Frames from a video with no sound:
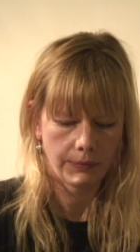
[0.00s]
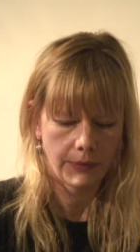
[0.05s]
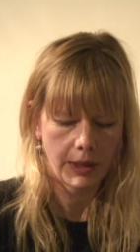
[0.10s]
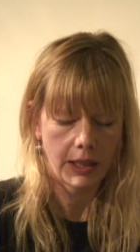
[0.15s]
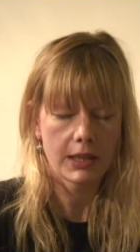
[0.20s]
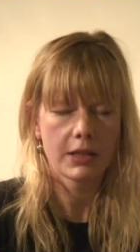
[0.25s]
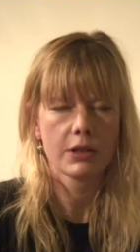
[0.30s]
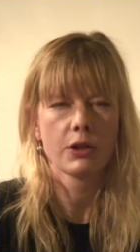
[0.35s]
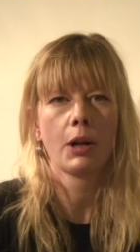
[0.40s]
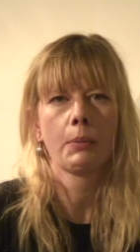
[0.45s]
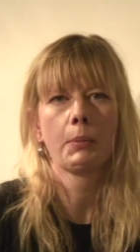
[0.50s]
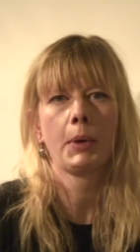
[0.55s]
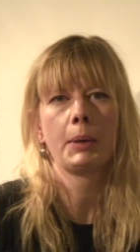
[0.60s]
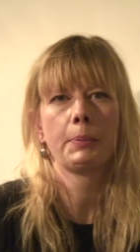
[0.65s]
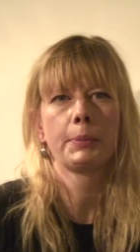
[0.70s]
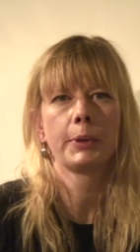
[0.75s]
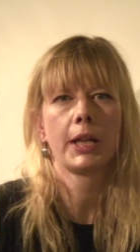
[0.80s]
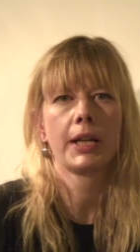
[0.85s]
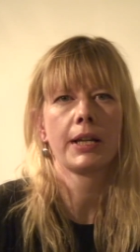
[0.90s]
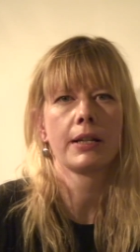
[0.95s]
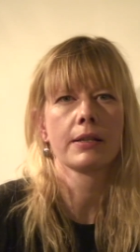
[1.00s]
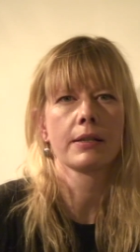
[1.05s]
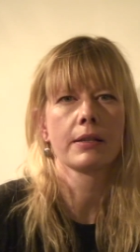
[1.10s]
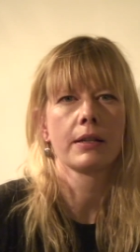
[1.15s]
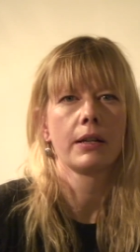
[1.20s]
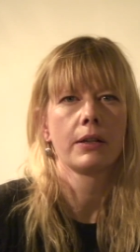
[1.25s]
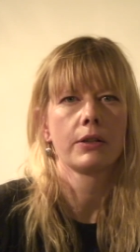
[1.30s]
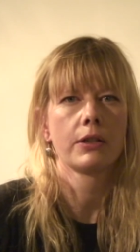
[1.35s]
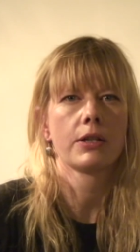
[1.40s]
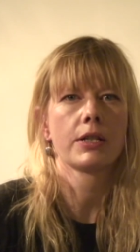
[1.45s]
It's not my place
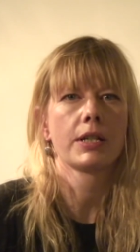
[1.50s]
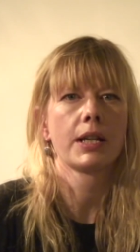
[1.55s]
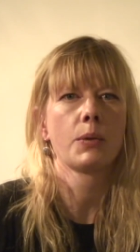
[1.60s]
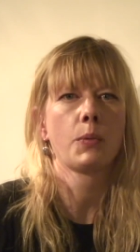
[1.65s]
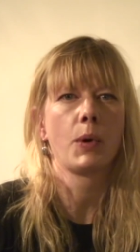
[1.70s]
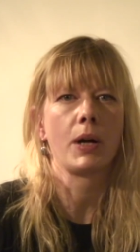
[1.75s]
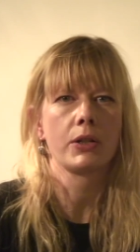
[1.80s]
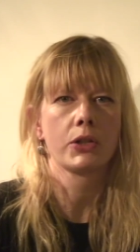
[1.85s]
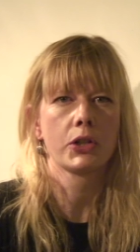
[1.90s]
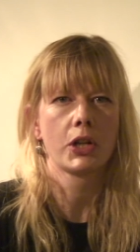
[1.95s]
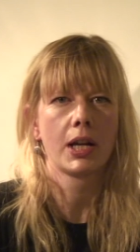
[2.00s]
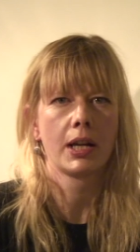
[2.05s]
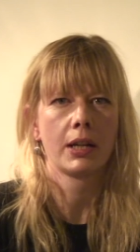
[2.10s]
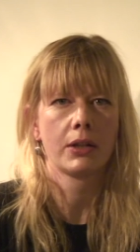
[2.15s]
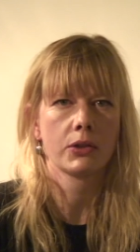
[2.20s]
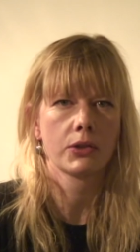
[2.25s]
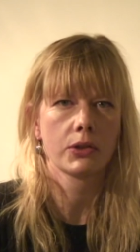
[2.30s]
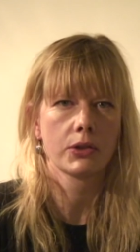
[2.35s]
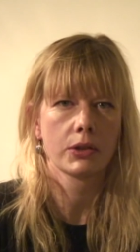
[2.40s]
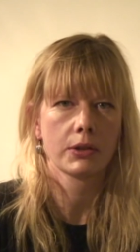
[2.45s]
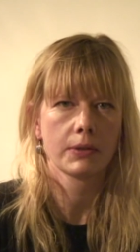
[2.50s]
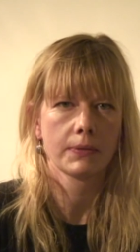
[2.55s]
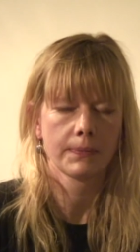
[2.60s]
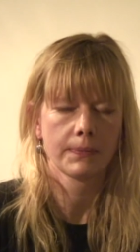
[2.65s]
to say what changed.